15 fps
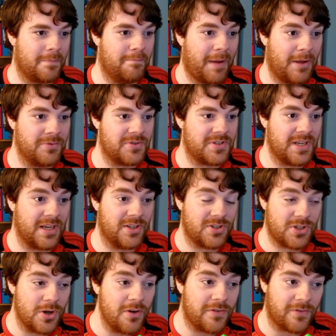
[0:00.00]
bouncing
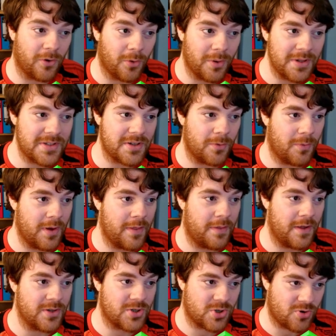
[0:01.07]
2 forwards
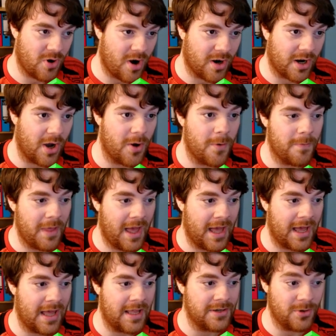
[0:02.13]
with Strago
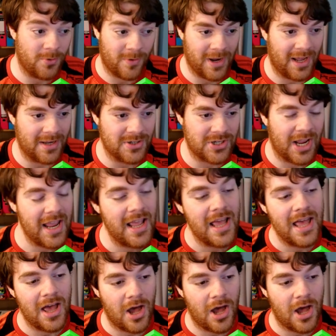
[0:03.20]
and Urianger.